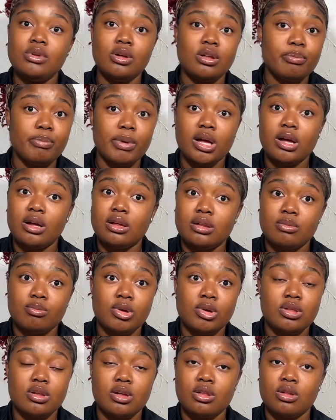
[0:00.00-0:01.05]
just pack as
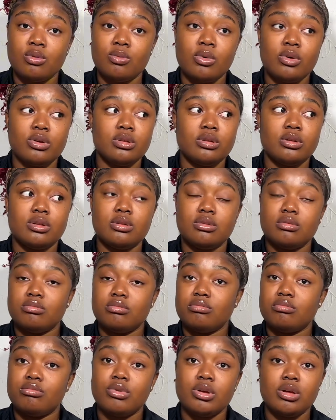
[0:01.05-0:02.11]
much as you want.
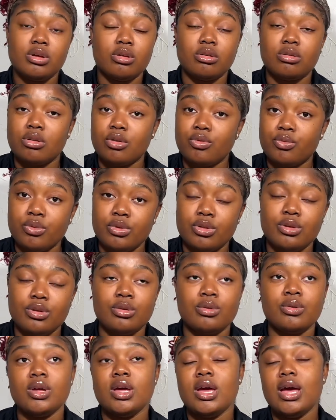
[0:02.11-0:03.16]
Bring your stuff with
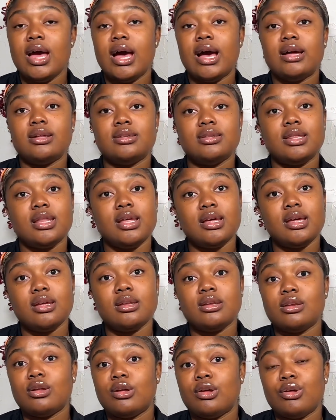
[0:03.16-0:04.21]
you, and
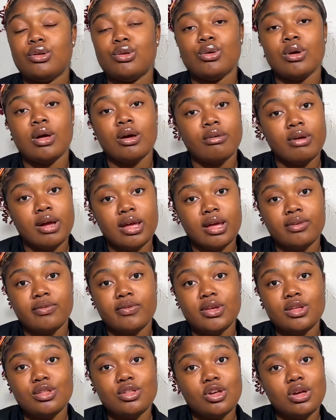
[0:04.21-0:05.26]
then you arrive
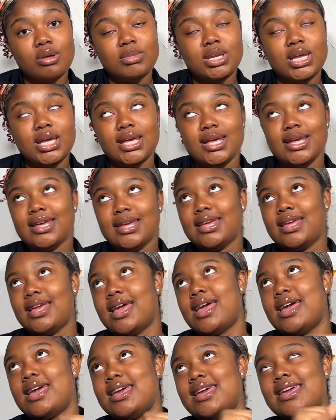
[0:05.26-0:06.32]
in Germany.
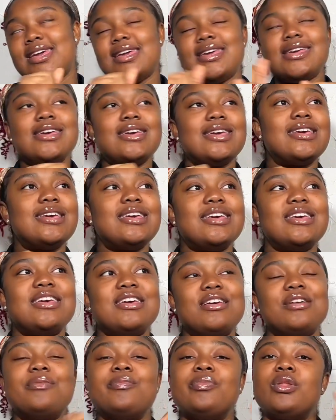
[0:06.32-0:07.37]

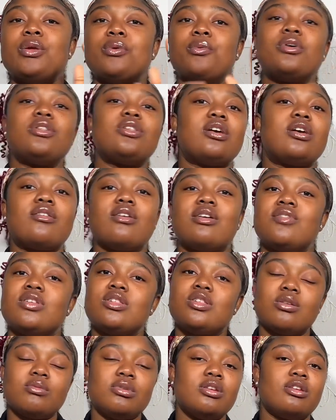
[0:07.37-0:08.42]
Yay! Once you arrive in
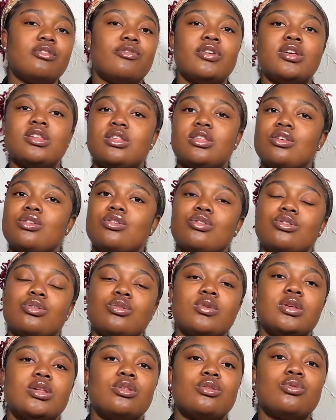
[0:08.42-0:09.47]
Germany, the first thing you should do
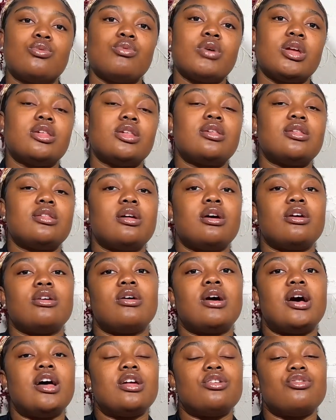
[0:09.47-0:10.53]
is to register
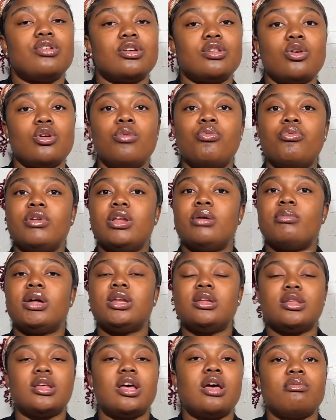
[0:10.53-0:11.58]
your address. Hopefully, by
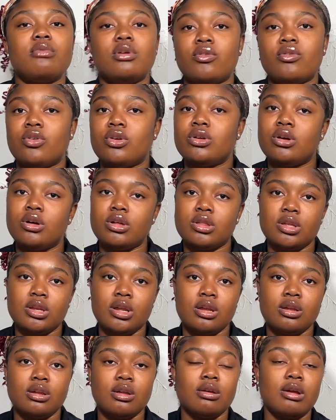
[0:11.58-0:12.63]
the time you've already gotten
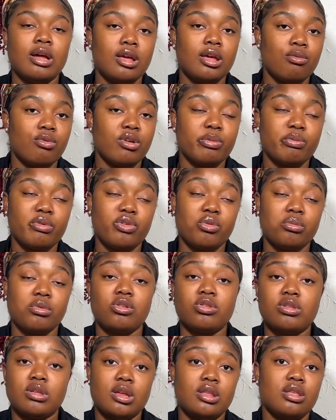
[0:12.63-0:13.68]
a response from your
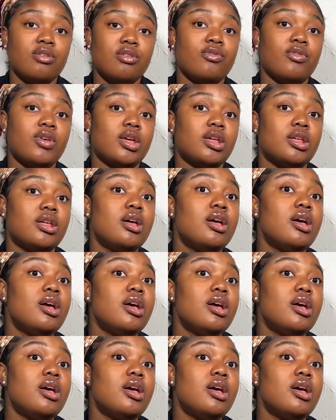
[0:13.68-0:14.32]
Studentenwerk,